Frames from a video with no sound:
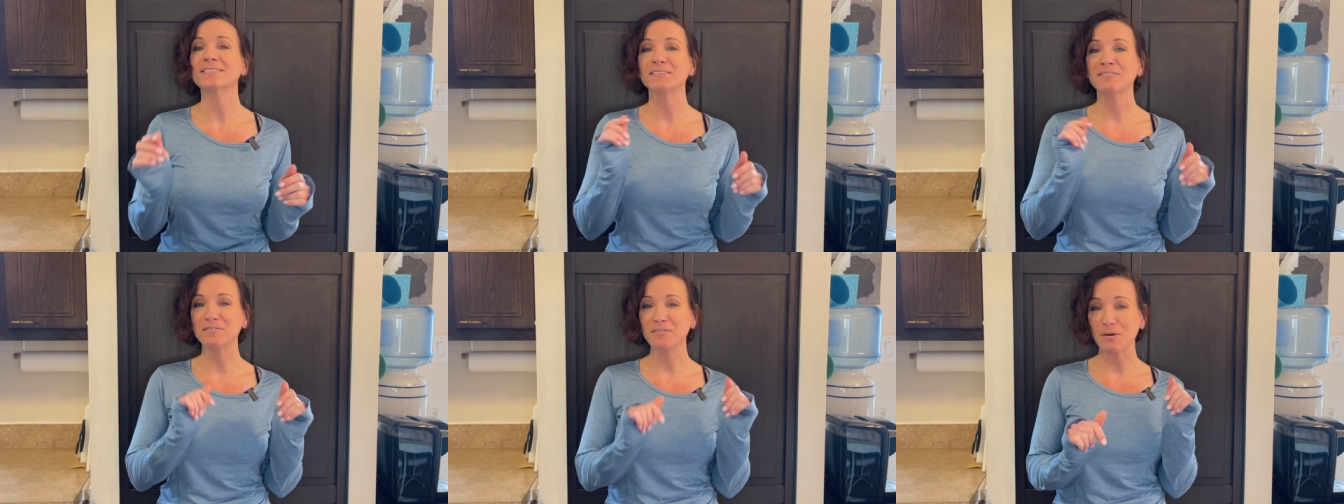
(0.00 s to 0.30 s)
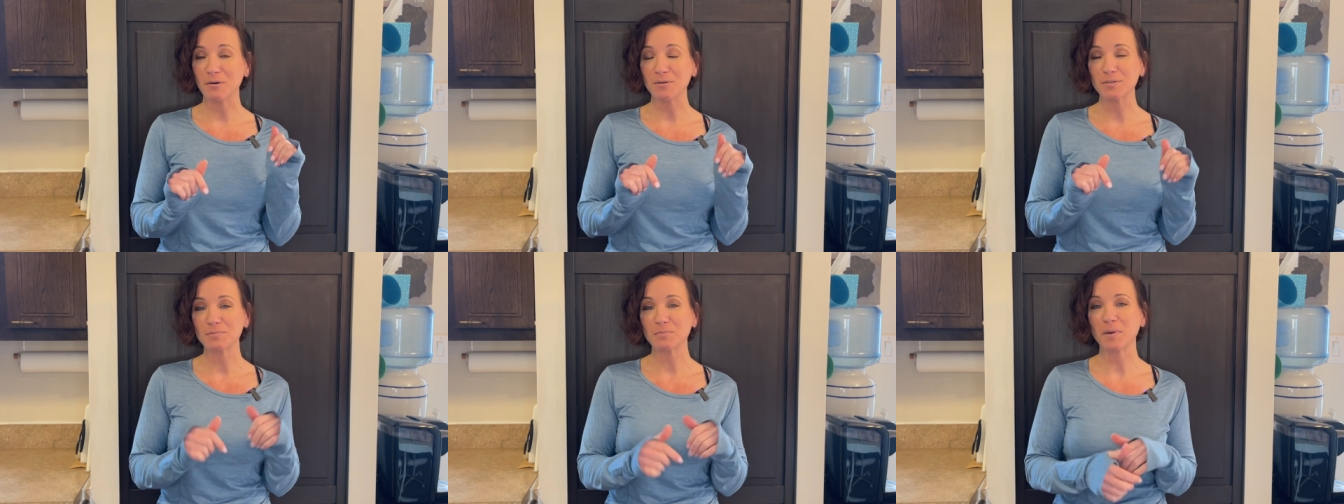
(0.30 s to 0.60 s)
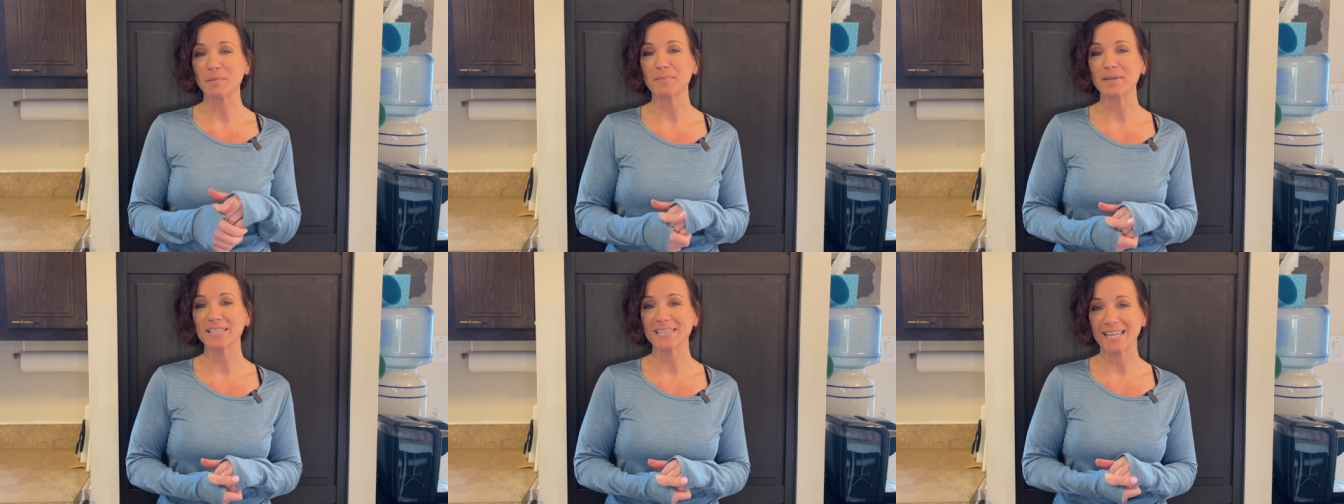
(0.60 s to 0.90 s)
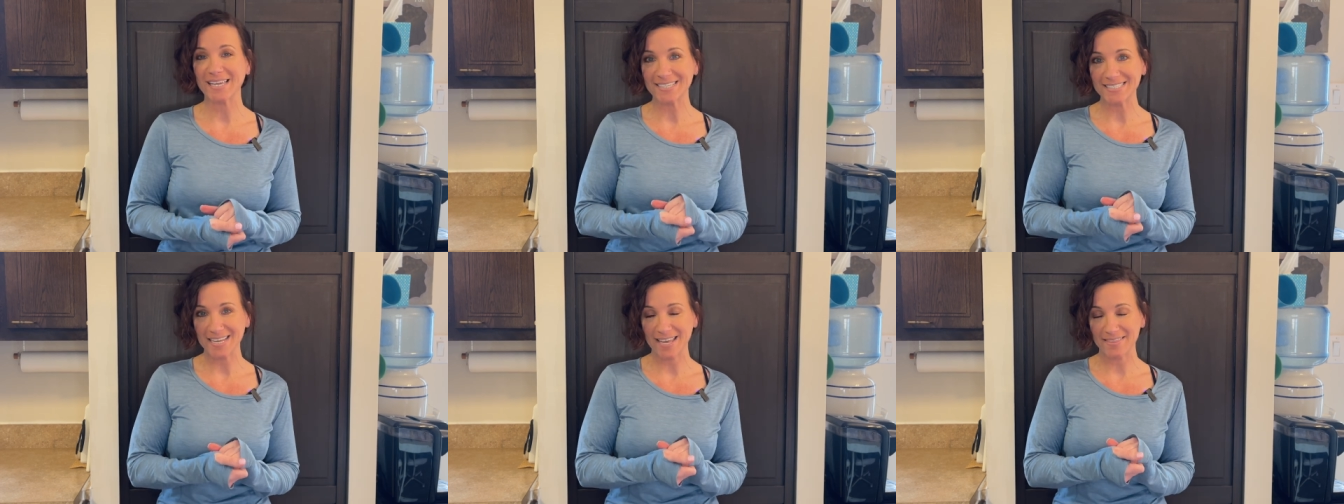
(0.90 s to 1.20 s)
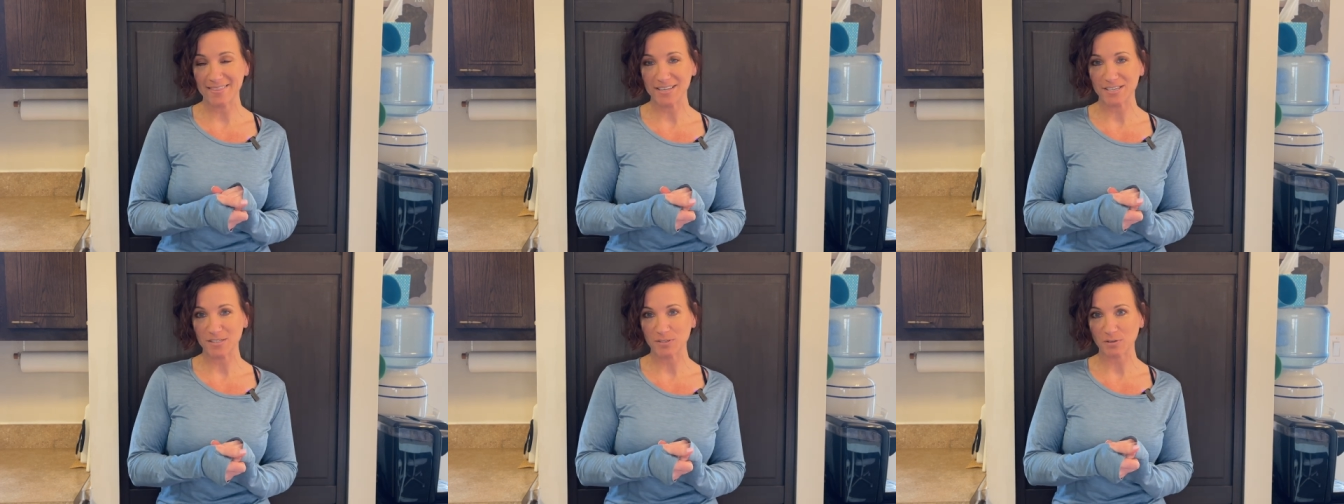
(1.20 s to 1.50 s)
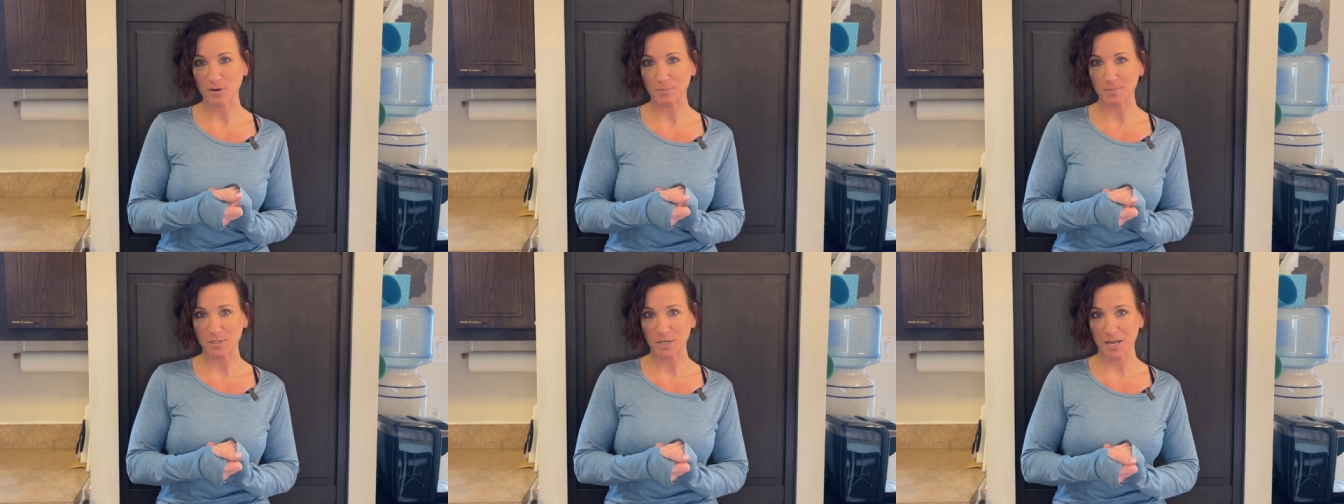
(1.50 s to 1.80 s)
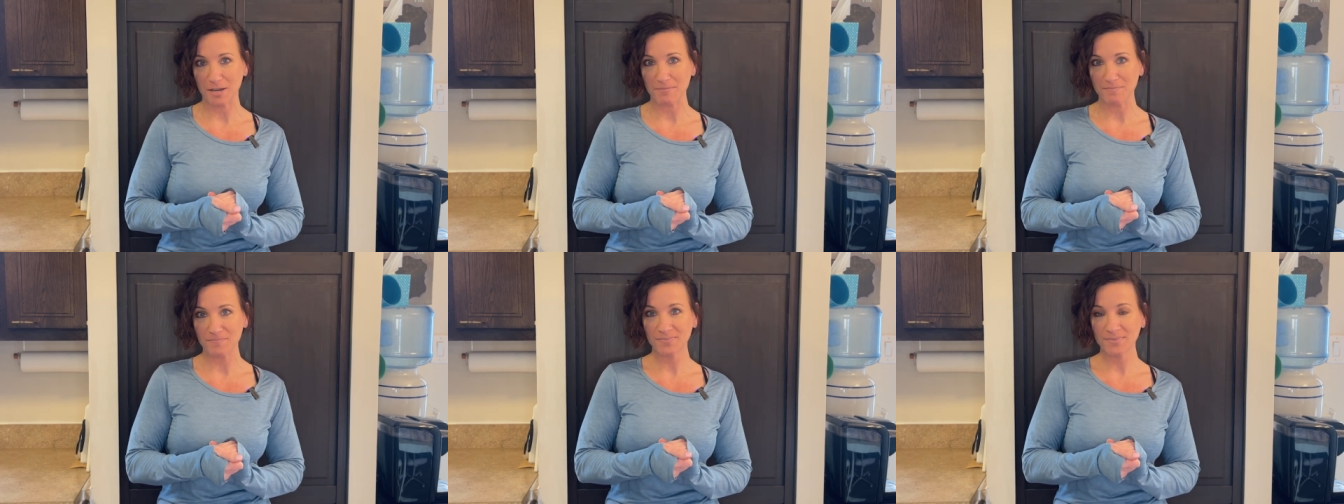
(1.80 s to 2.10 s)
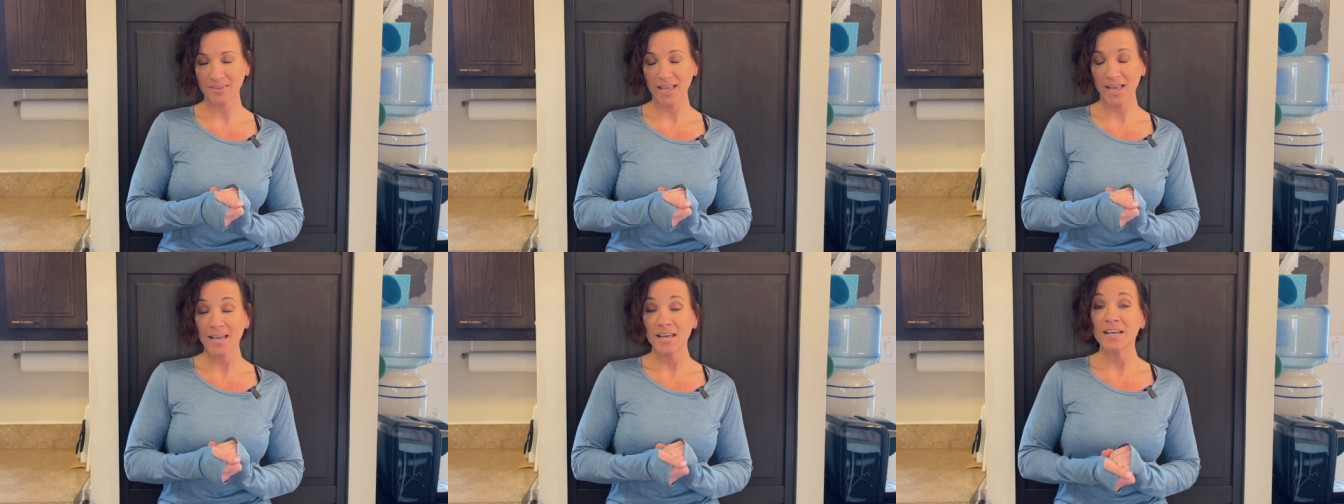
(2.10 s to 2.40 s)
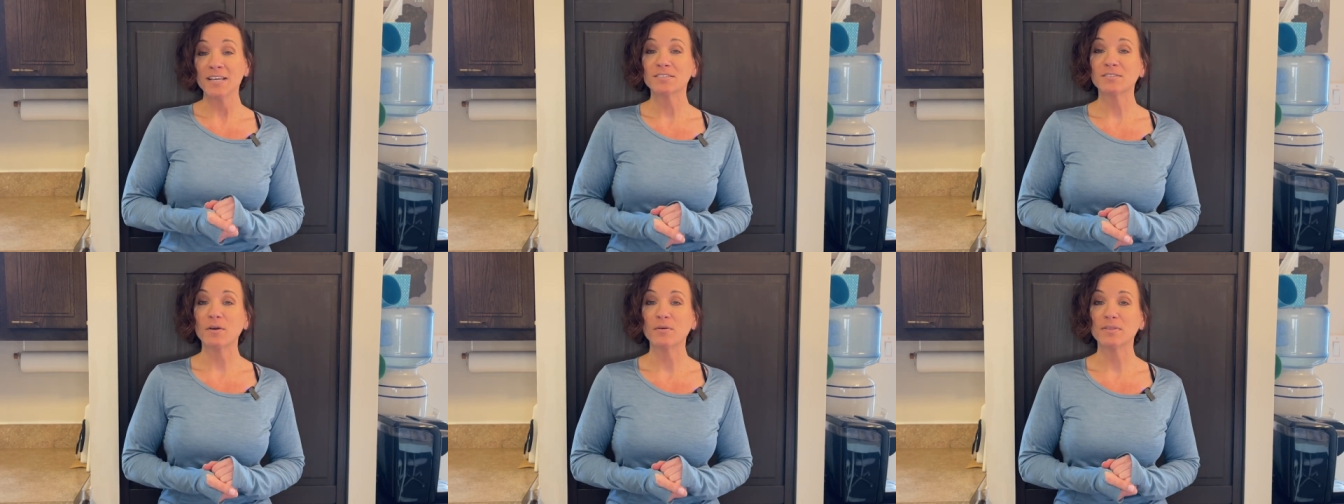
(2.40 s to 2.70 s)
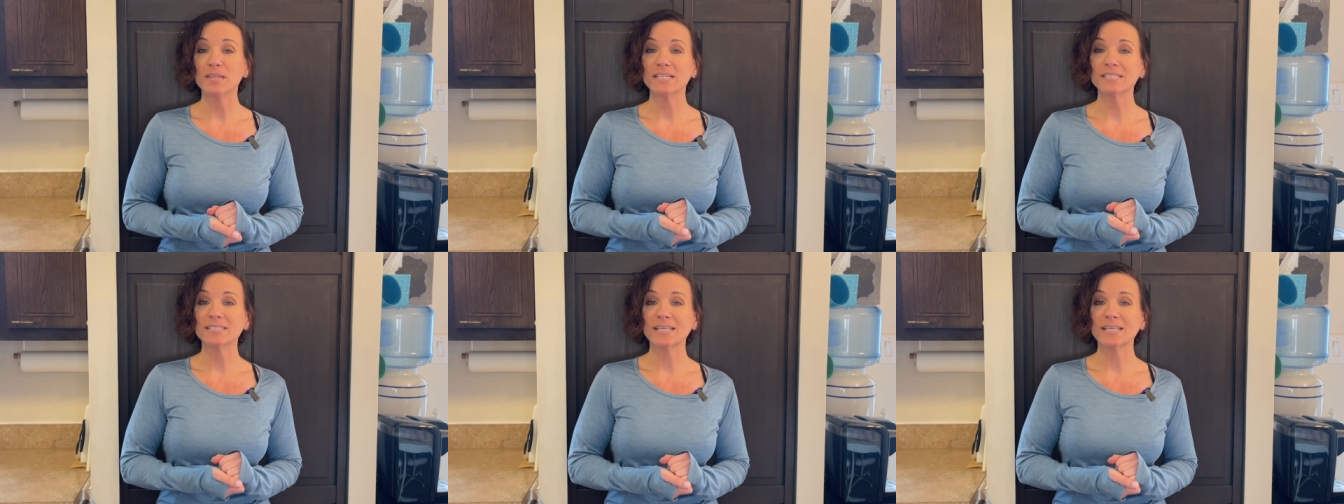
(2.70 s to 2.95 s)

and those will be linked in the description. So this